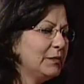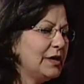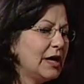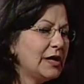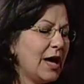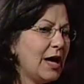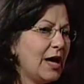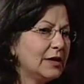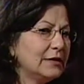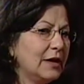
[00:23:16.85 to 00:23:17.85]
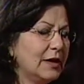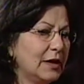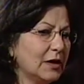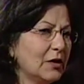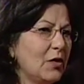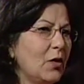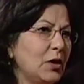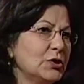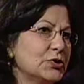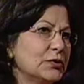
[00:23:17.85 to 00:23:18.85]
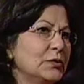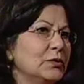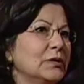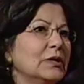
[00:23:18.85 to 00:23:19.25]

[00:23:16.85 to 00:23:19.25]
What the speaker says: they had a cultural